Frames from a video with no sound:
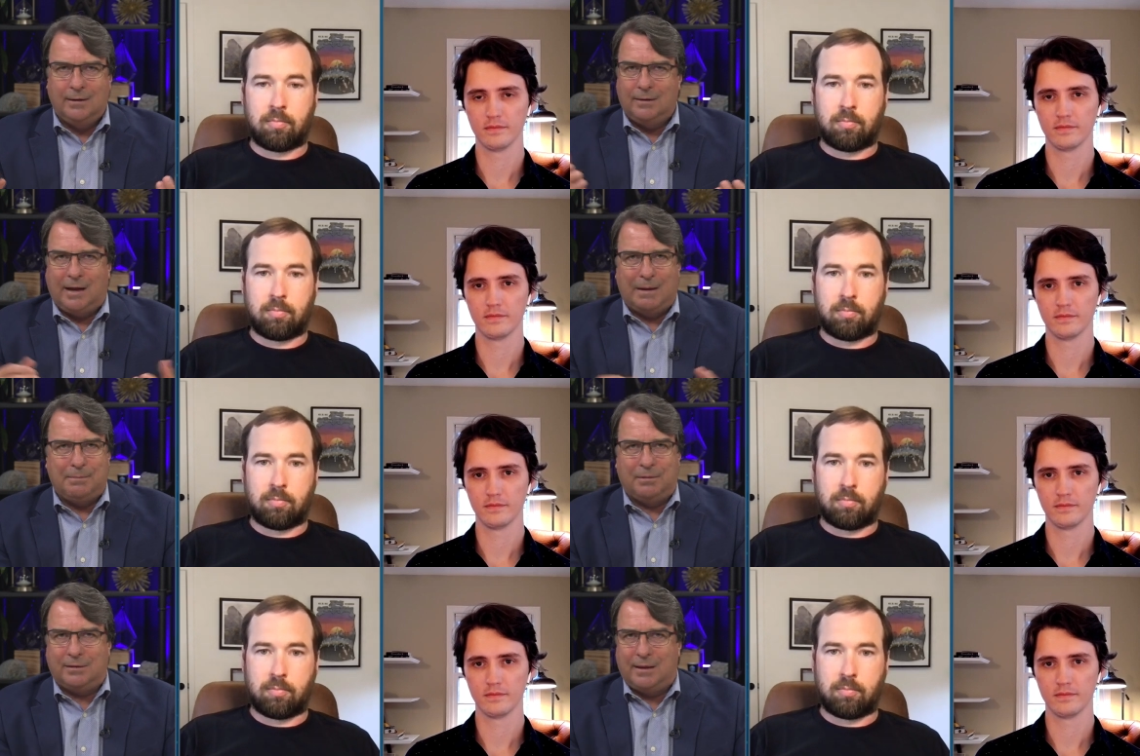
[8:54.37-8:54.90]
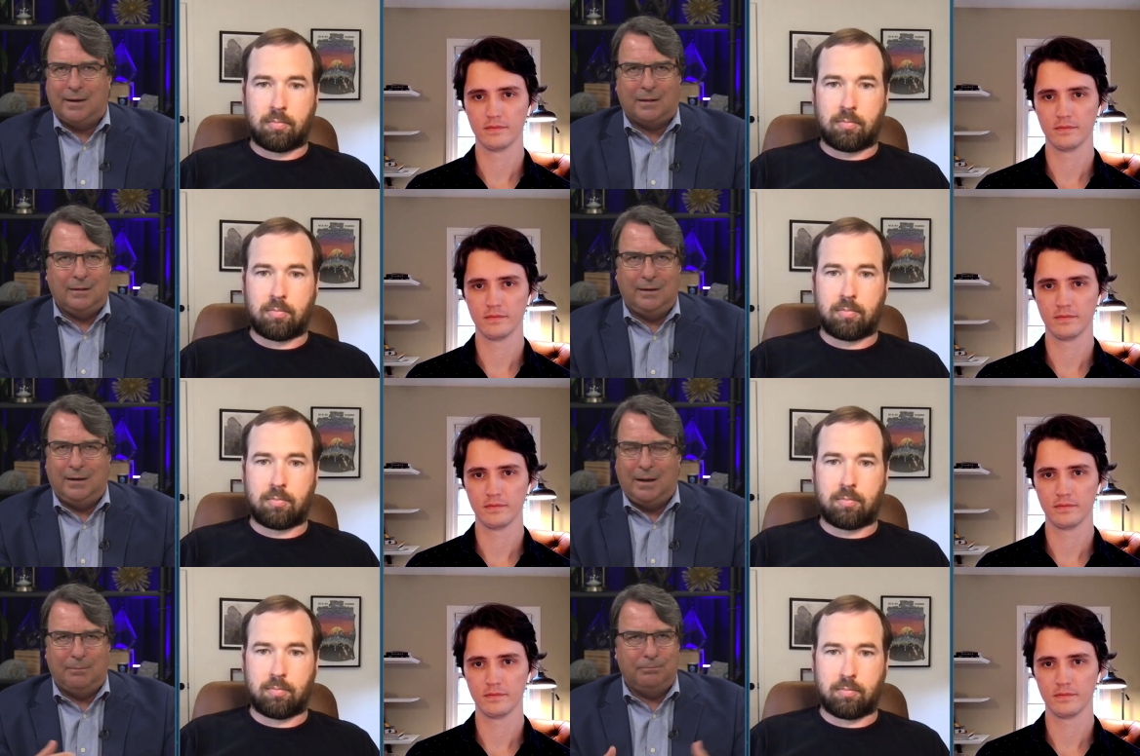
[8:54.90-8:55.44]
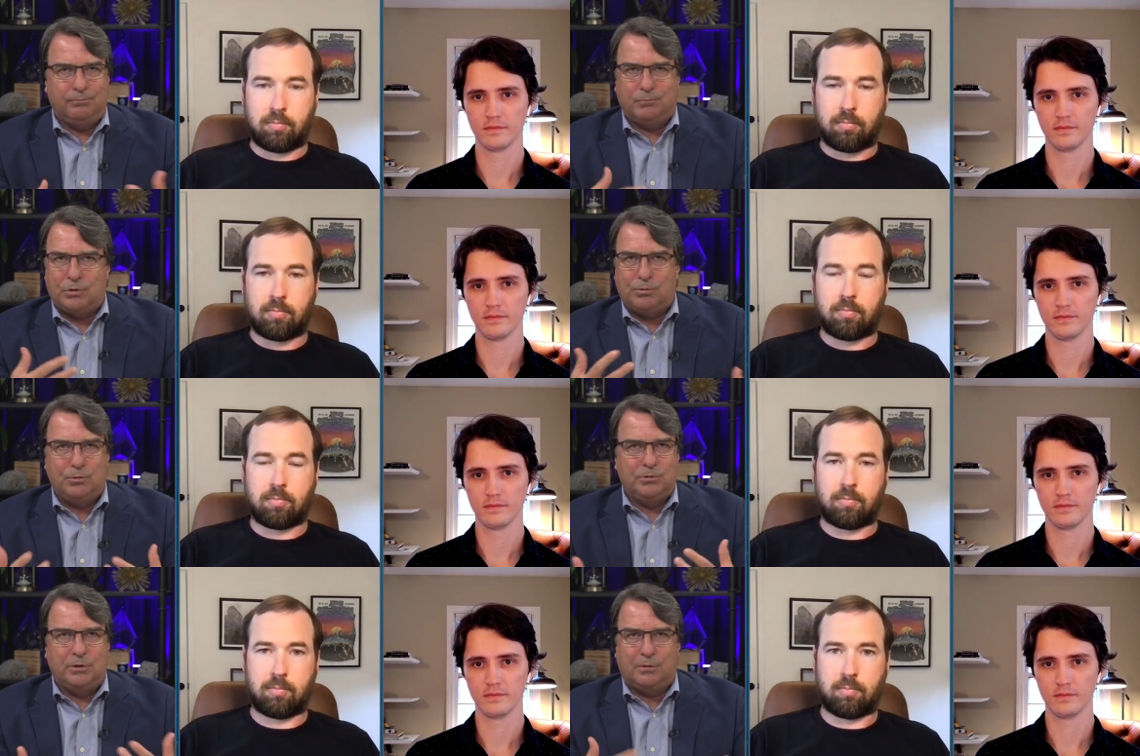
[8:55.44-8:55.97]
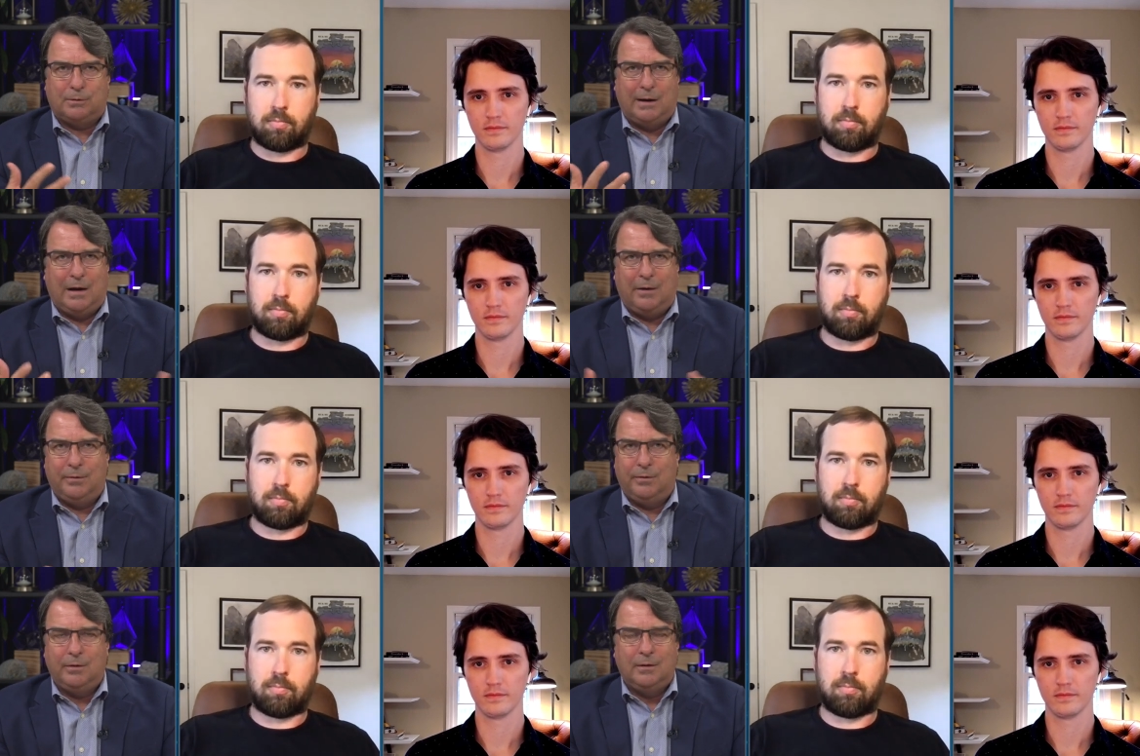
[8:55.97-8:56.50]
Speaker 1: hypothetically, I'm cruising
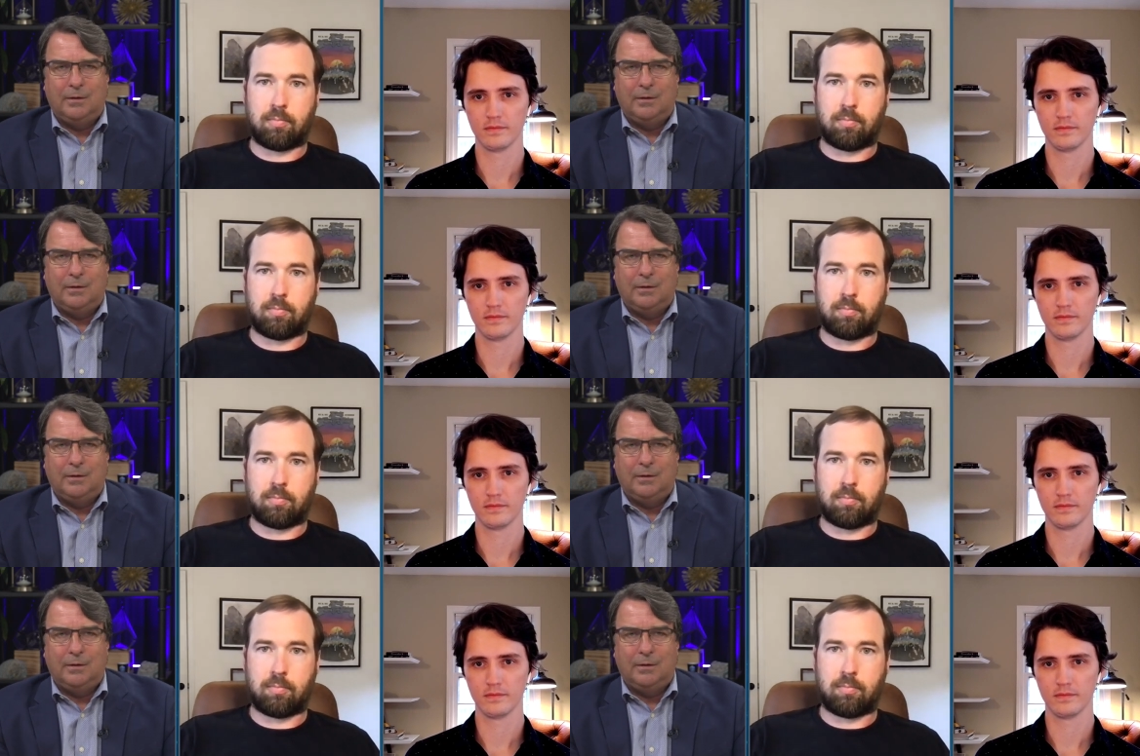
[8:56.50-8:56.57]
around